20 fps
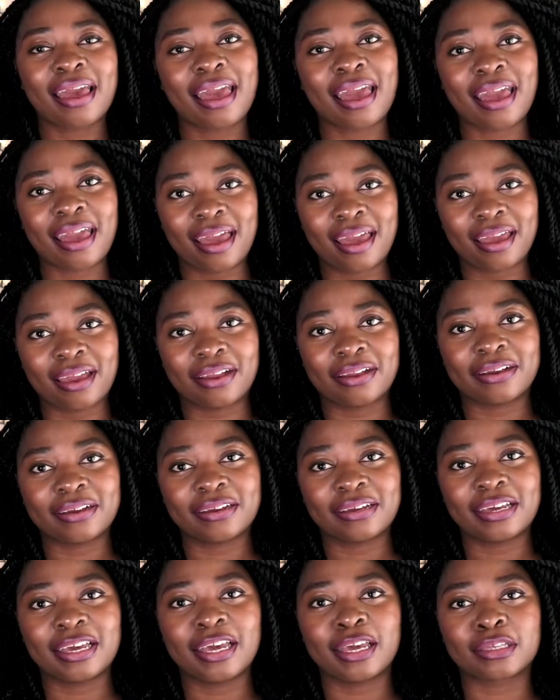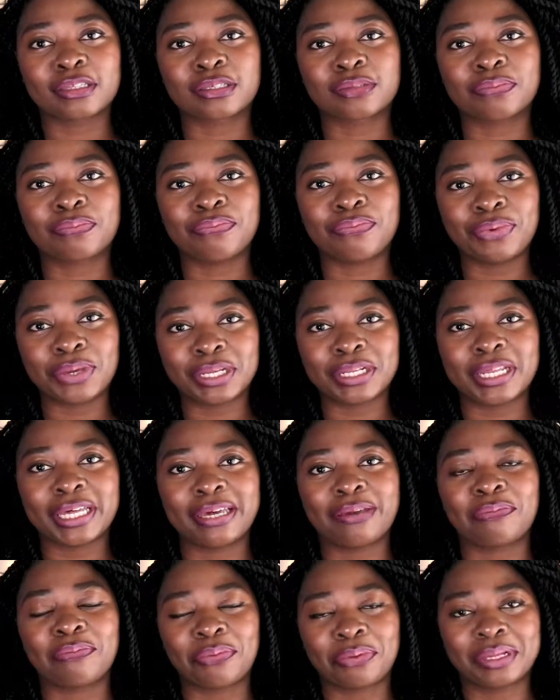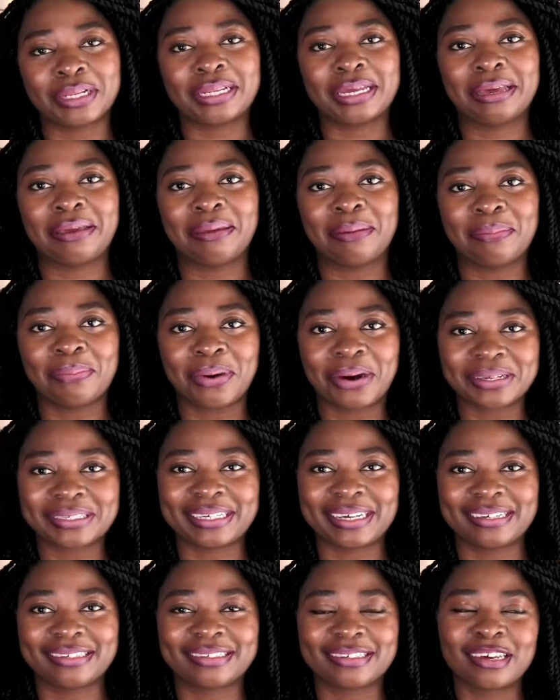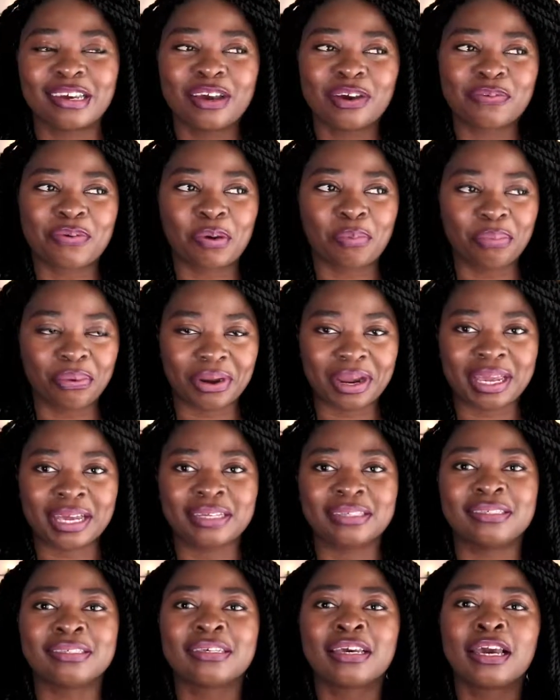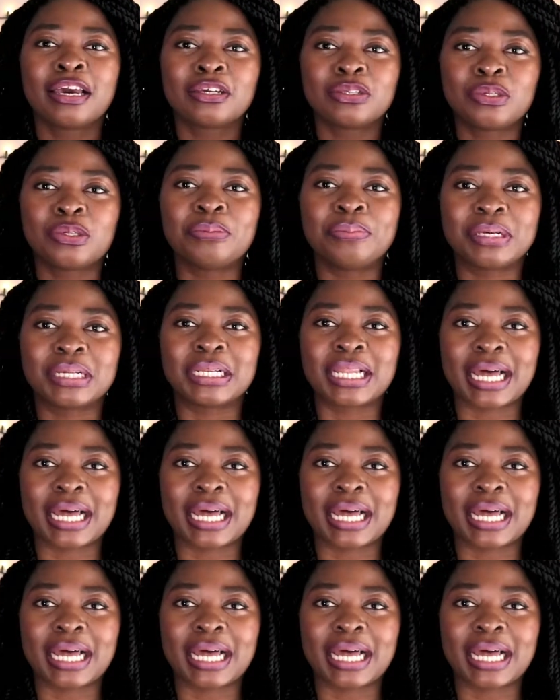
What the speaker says: hair. It's really important for braids to be